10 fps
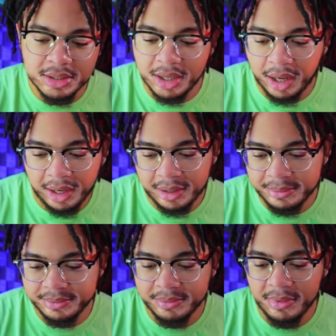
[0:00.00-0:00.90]

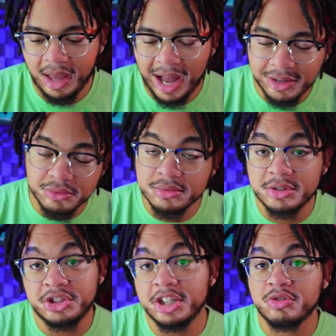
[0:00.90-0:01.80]
I
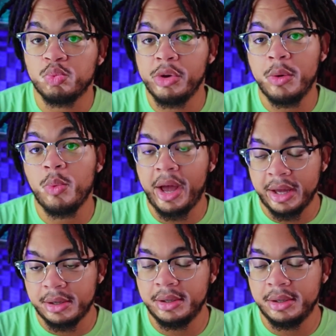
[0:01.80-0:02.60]
just reread